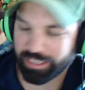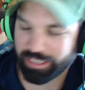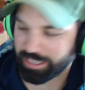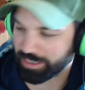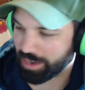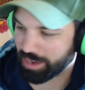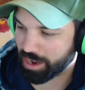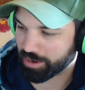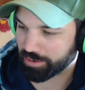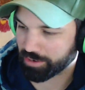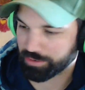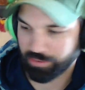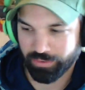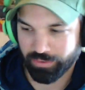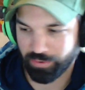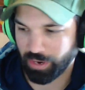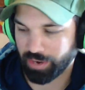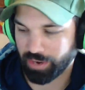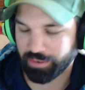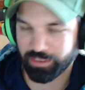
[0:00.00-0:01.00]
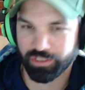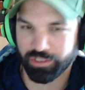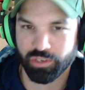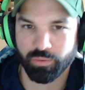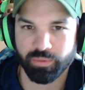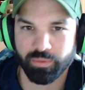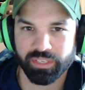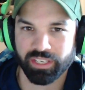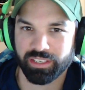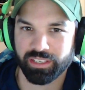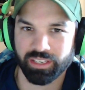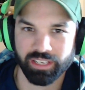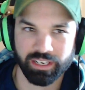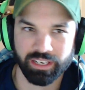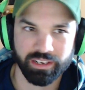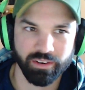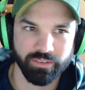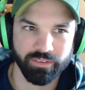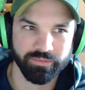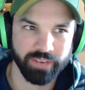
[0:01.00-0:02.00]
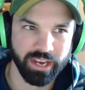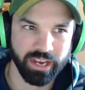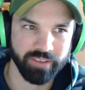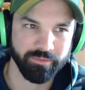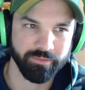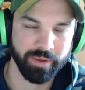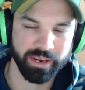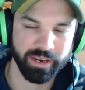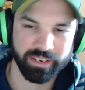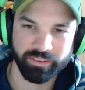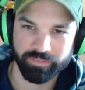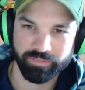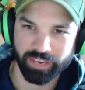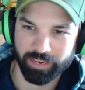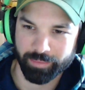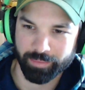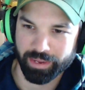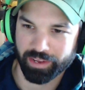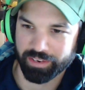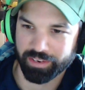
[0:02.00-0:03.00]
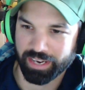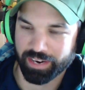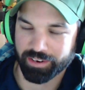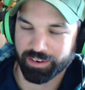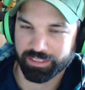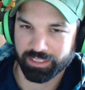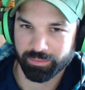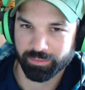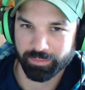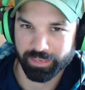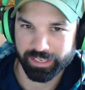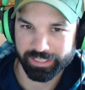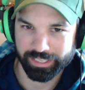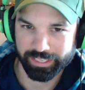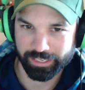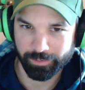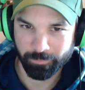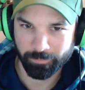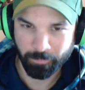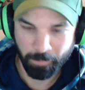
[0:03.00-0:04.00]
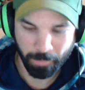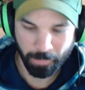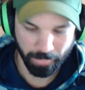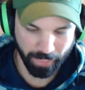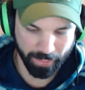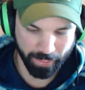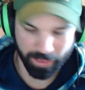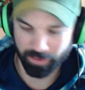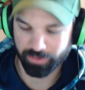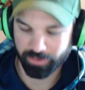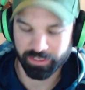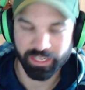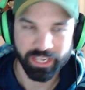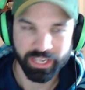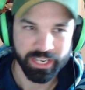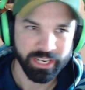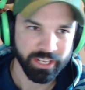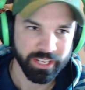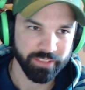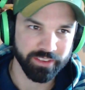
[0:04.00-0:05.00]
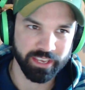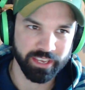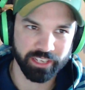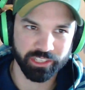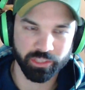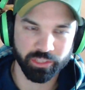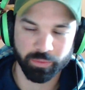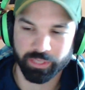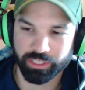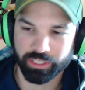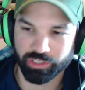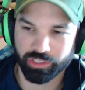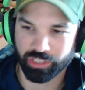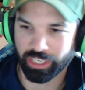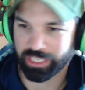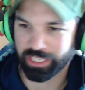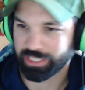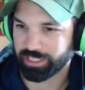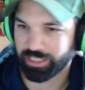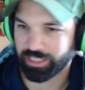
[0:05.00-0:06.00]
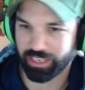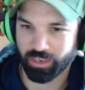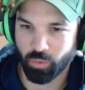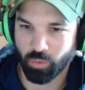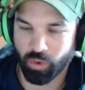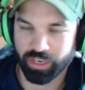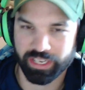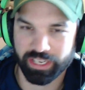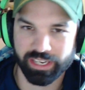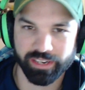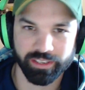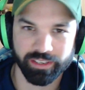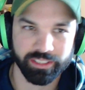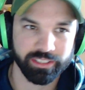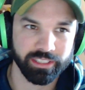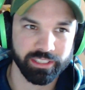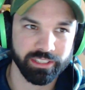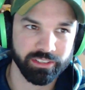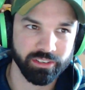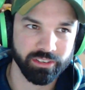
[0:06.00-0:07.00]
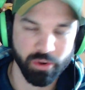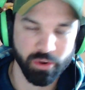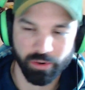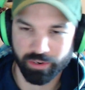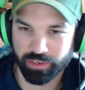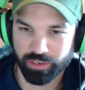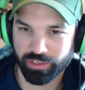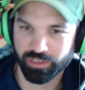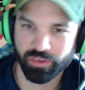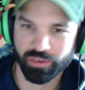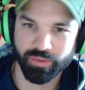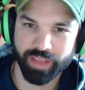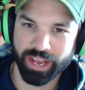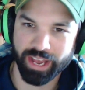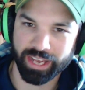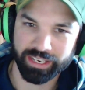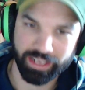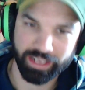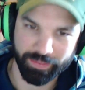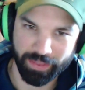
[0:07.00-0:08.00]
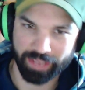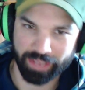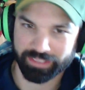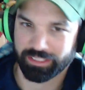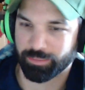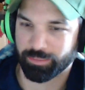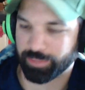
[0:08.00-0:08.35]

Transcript: throttle, and you set to like, you know, 5 mile an hour or something like that, and then the engine would adjust like what gear it's in order to do that at that speed.